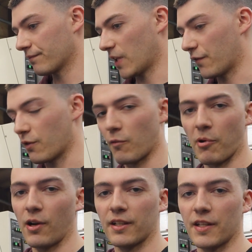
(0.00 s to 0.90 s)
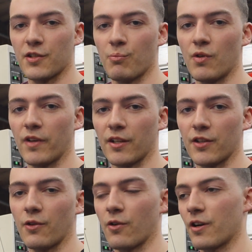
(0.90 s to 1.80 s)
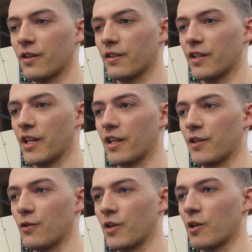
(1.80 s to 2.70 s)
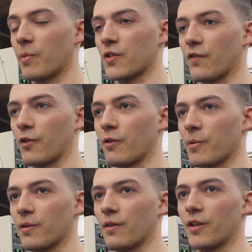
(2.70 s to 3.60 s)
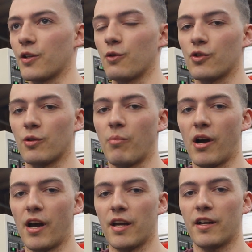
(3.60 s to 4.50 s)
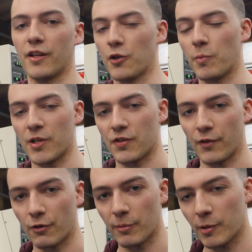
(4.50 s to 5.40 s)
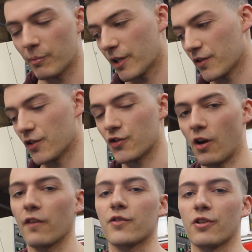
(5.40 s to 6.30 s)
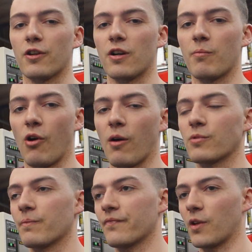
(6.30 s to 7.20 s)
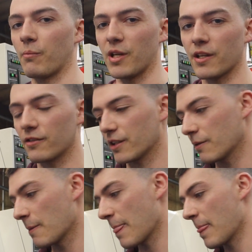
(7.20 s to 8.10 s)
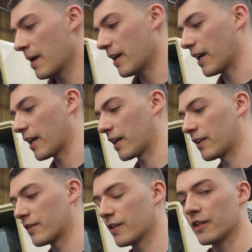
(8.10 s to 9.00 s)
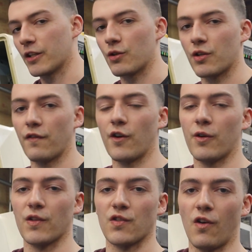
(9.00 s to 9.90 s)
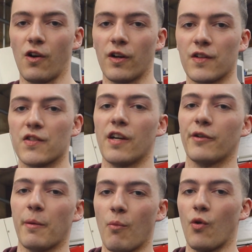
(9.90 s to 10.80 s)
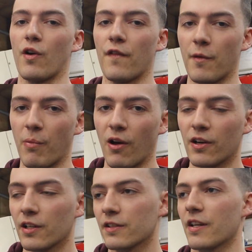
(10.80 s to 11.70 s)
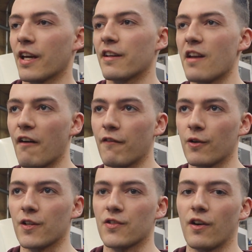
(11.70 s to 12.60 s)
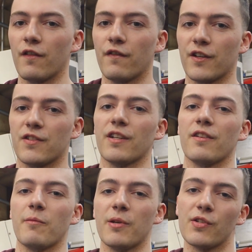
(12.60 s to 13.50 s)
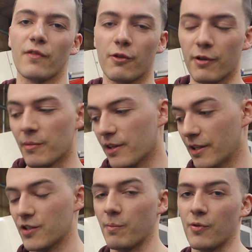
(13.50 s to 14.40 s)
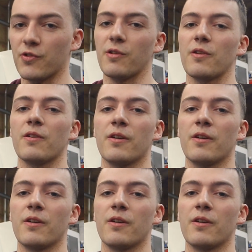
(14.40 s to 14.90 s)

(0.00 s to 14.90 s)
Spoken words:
If you have a product that's moving out the door and you need a piece of equipment, then you should buy a new piece of equipment because it solves your problem immediately, and you should focus on selling more of the product and not focus on fixing the piece of equipment that's supposed to